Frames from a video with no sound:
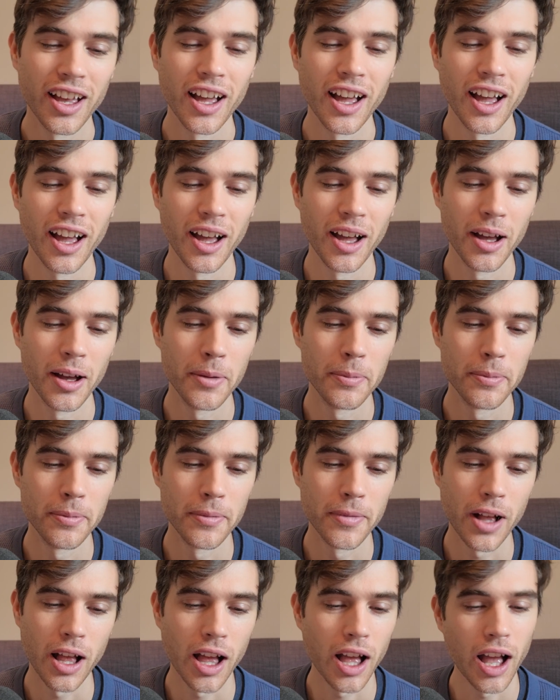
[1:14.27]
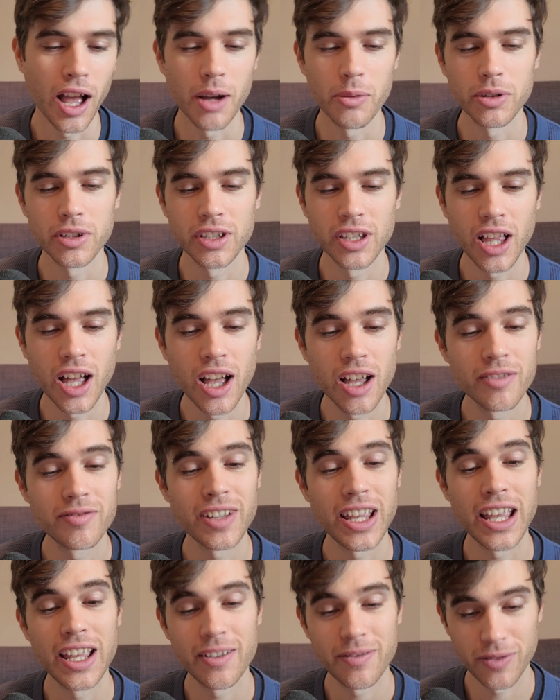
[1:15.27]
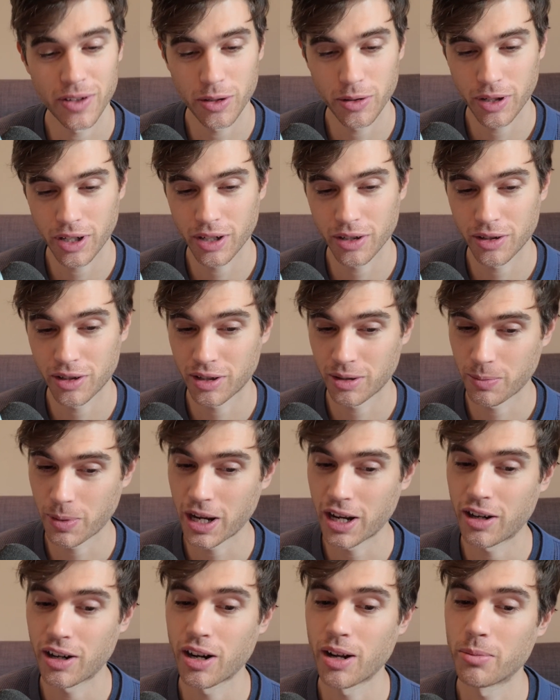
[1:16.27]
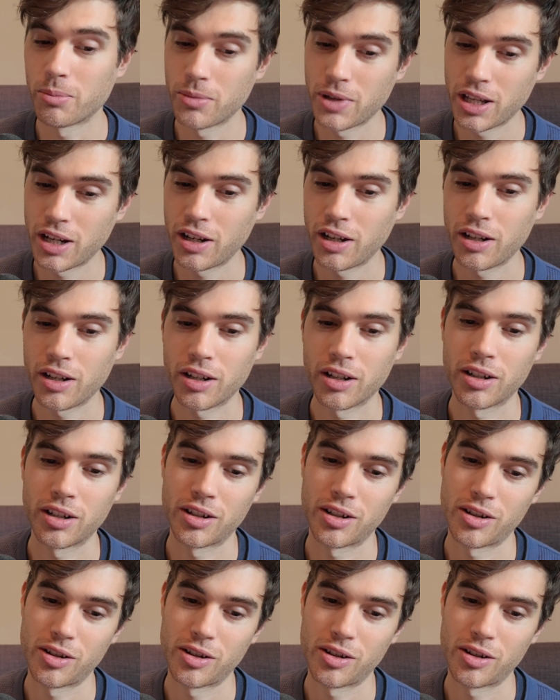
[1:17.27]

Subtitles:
"I would love if you could spare a minute